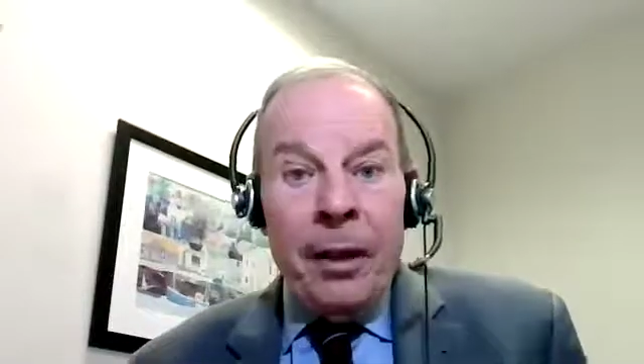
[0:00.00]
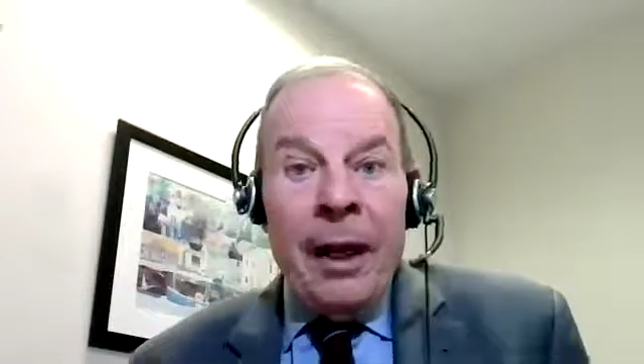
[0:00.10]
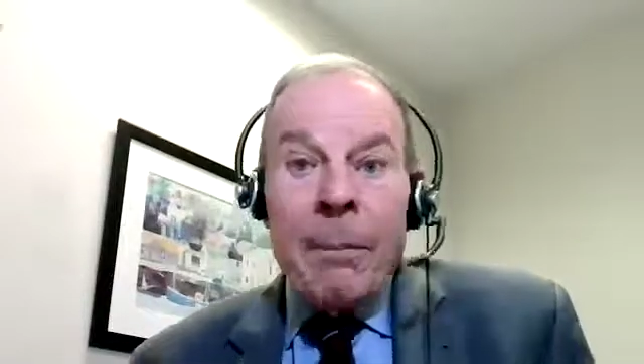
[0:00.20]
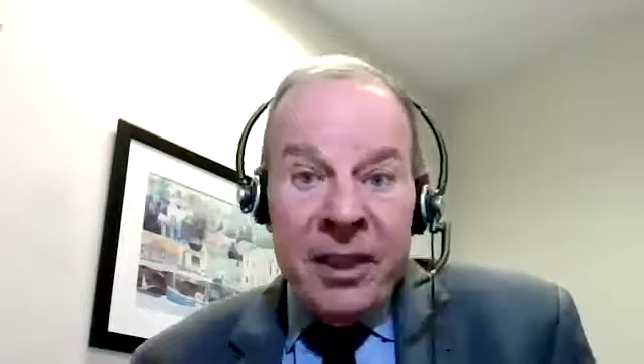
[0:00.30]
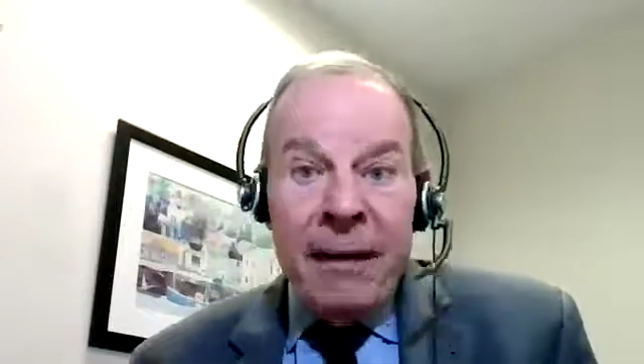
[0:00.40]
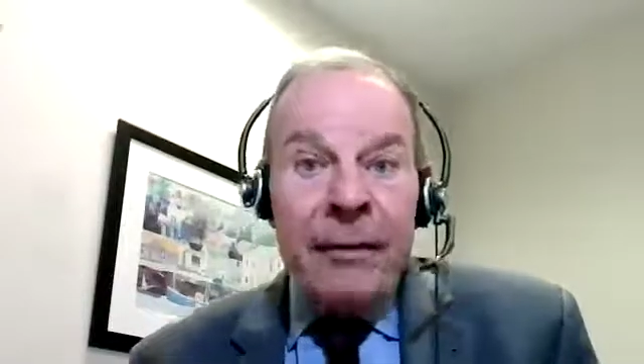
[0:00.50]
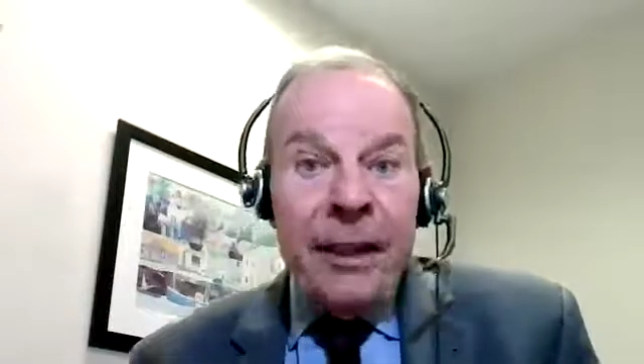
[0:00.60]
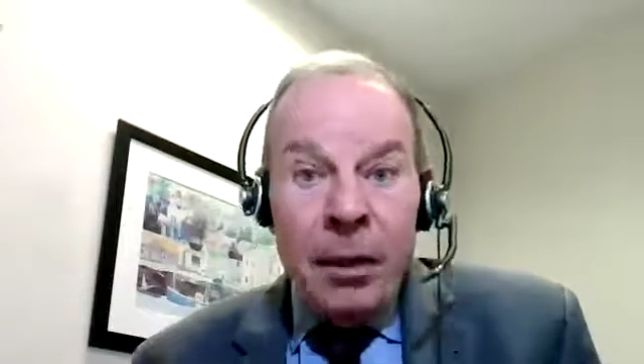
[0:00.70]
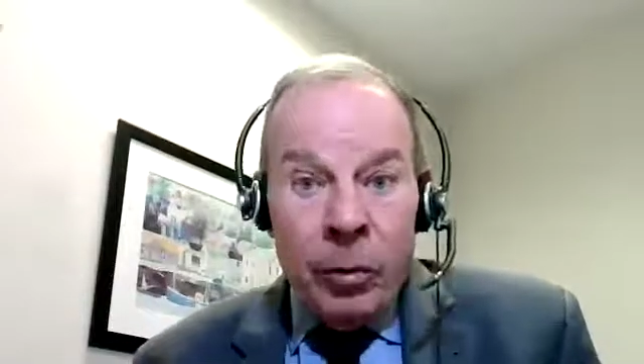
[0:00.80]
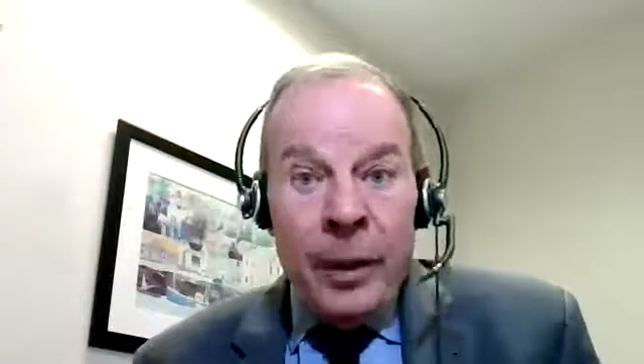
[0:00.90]
but I'm
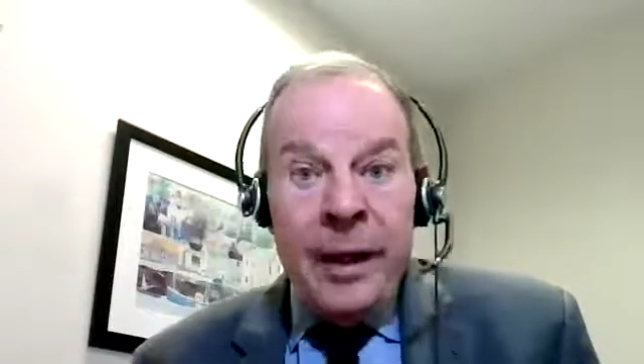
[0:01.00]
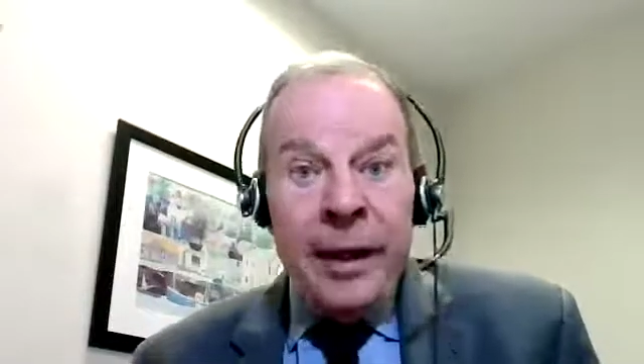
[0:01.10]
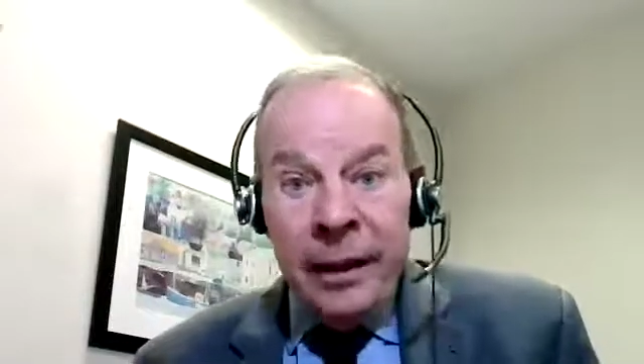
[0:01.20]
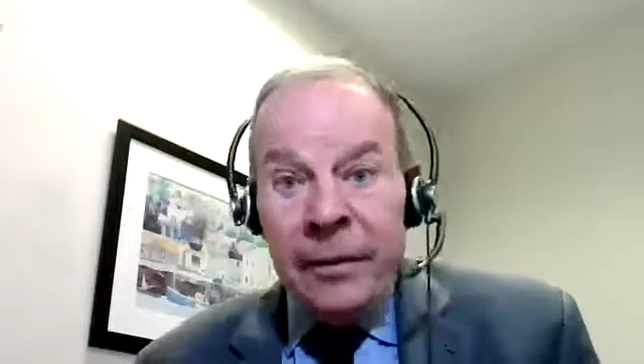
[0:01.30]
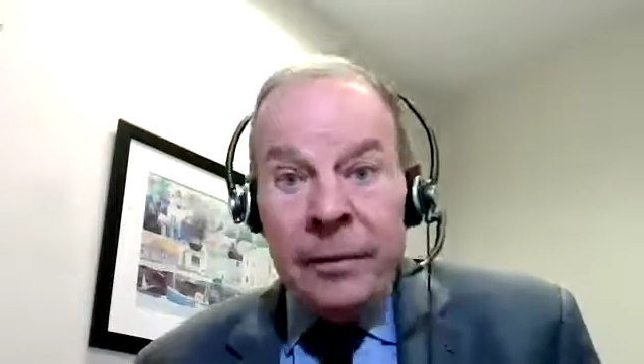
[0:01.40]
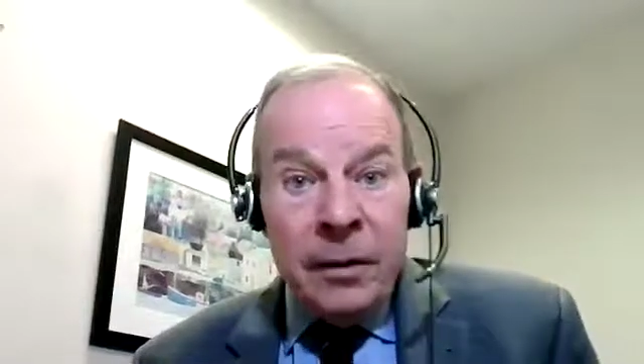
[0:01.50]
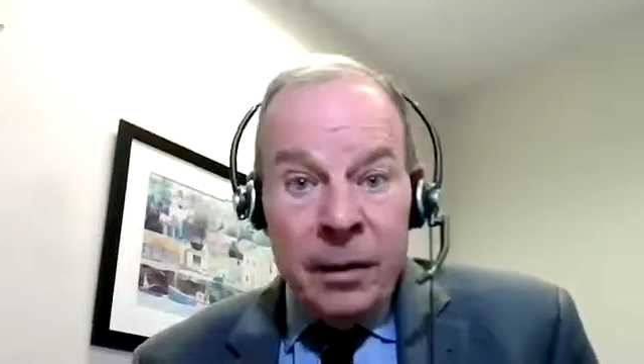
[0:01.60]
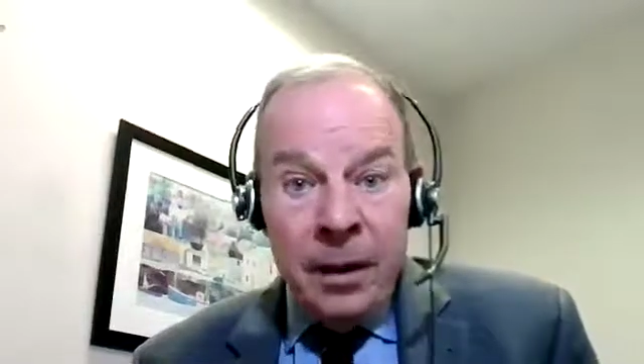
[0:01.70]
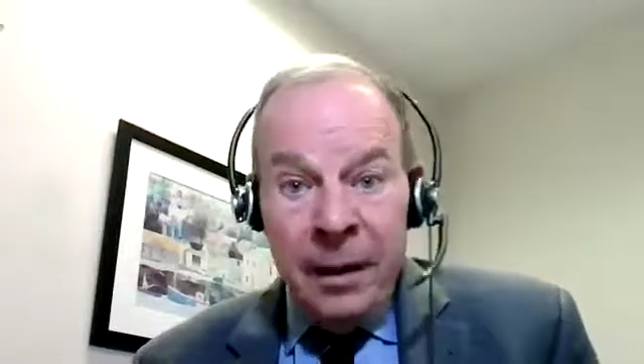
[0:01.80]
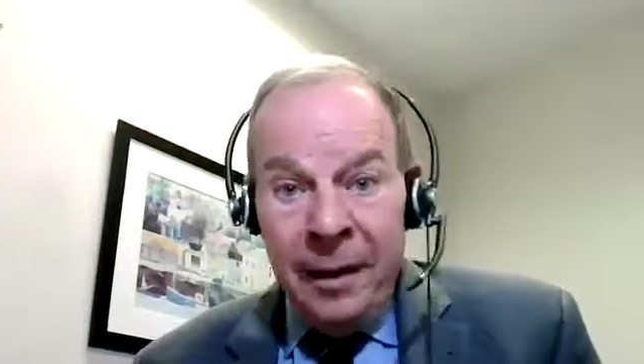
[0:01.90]
73, and
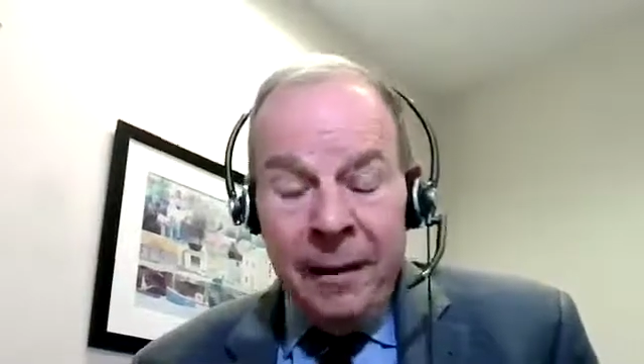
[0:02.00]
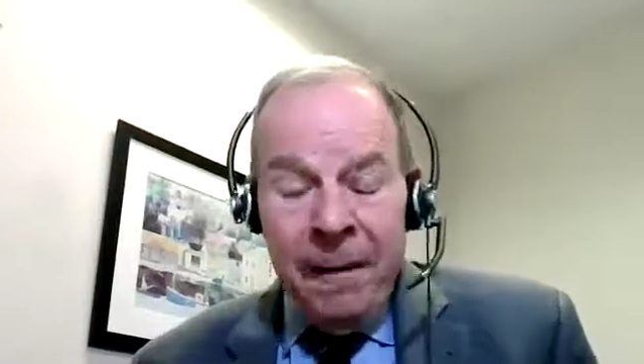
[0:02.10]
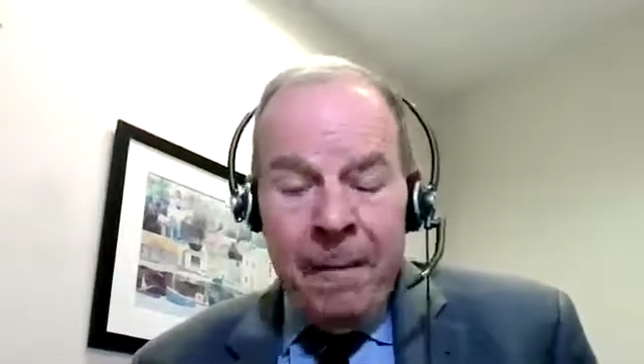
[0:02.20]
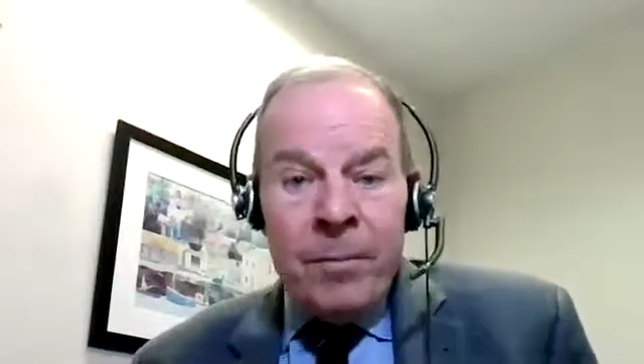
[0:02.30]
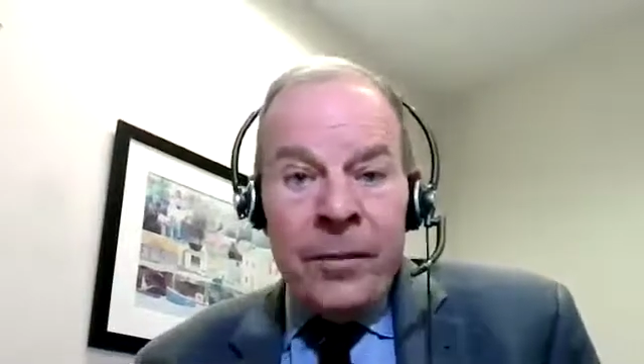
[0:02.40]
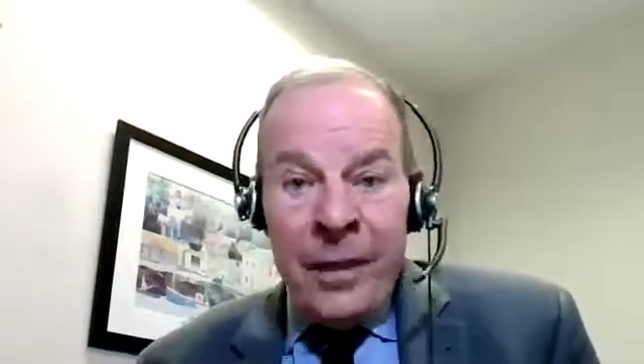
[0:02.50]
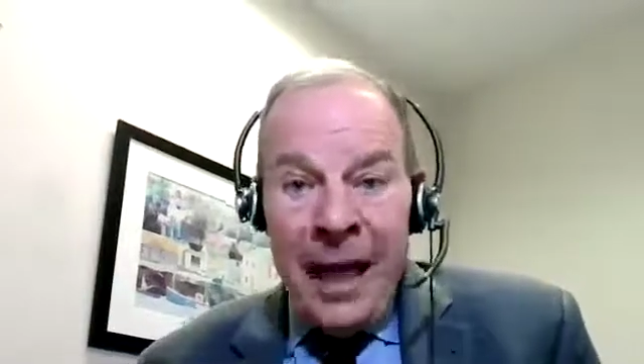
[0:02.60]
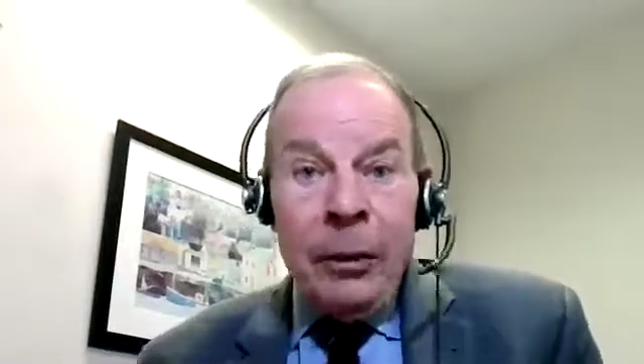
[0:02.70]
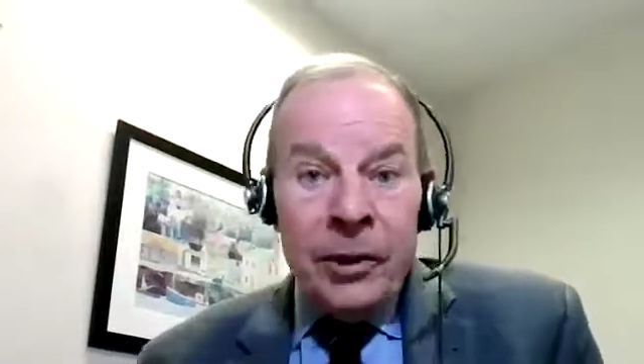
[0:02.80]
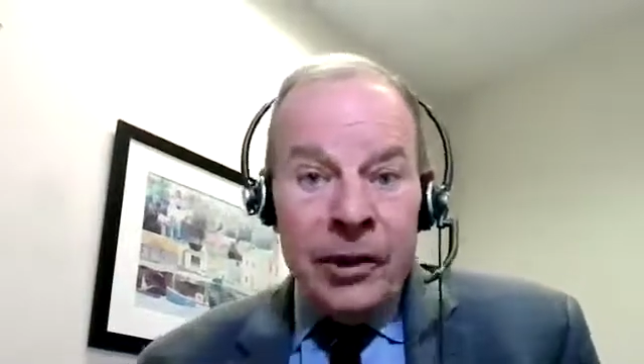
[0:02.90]
the
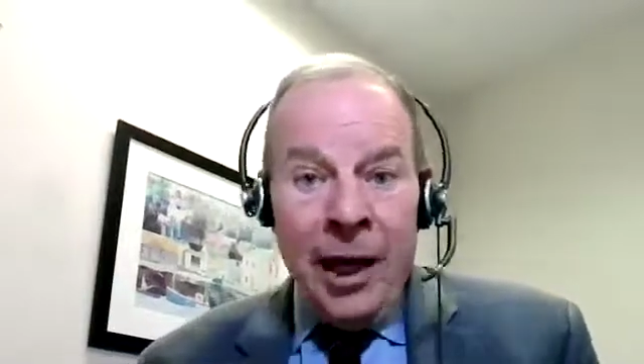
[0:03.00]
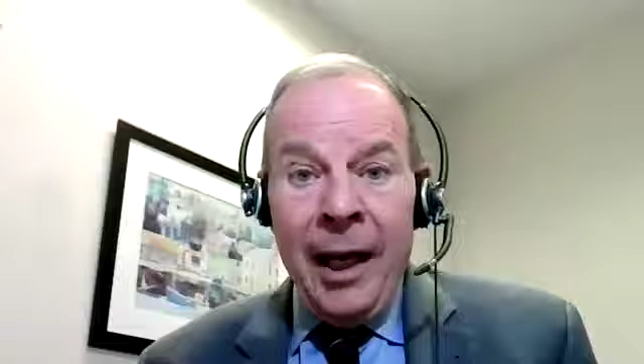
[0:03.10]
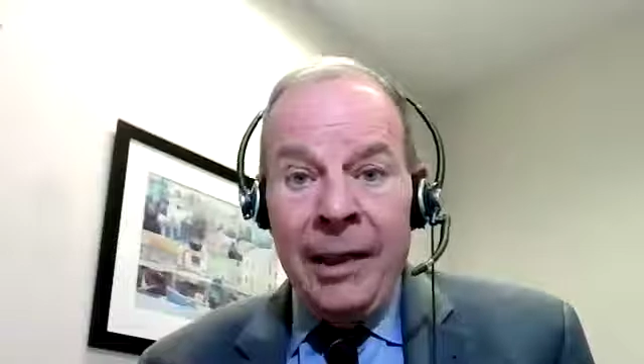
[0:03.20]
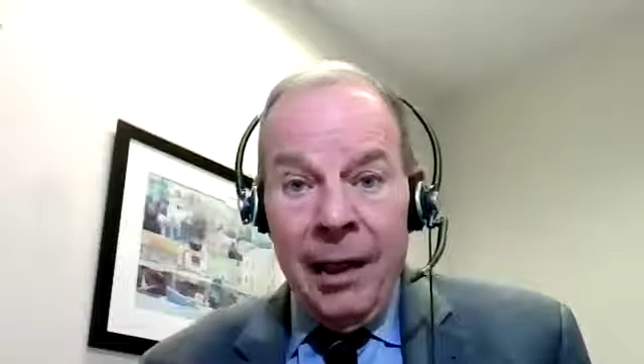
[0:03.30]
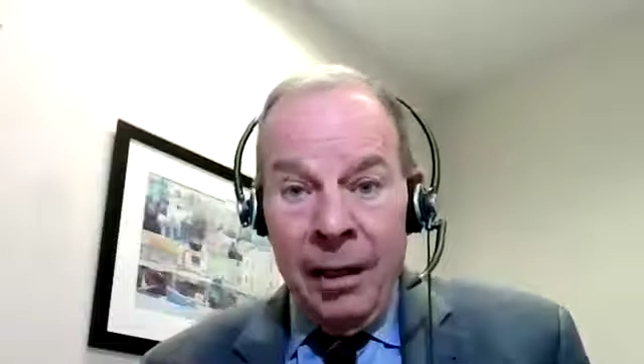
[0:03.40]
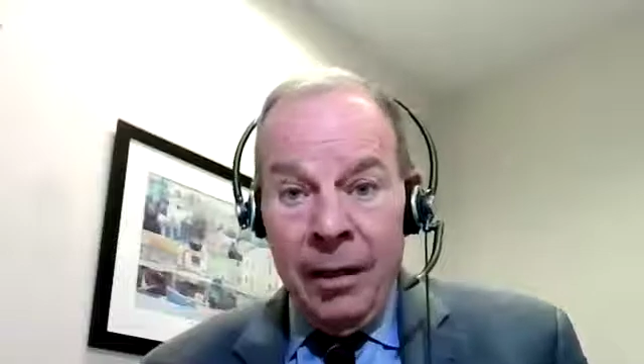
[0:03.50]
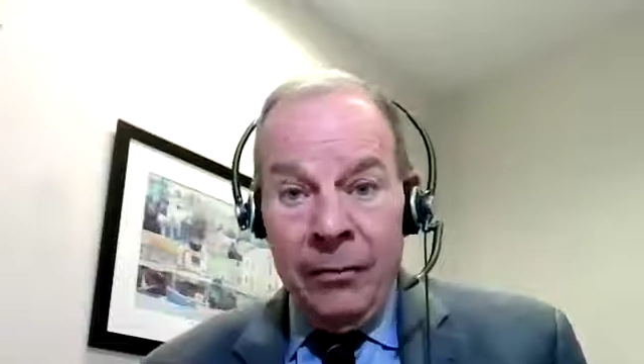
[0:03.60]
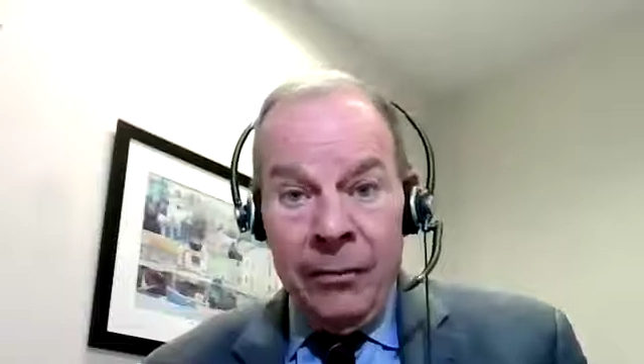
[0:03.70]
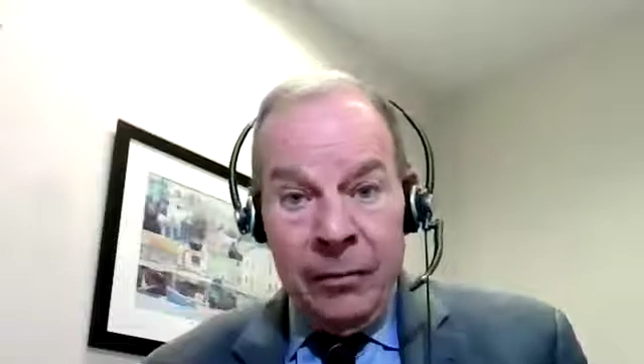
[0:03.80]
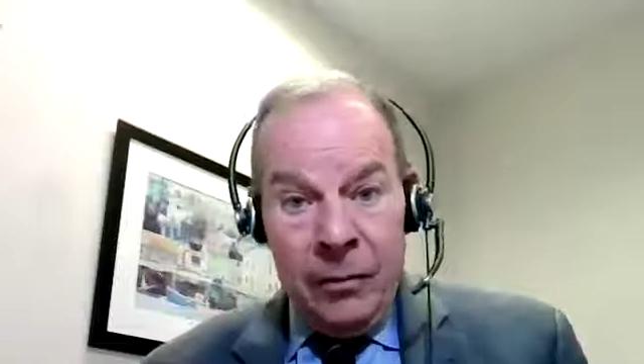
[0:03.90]
downside of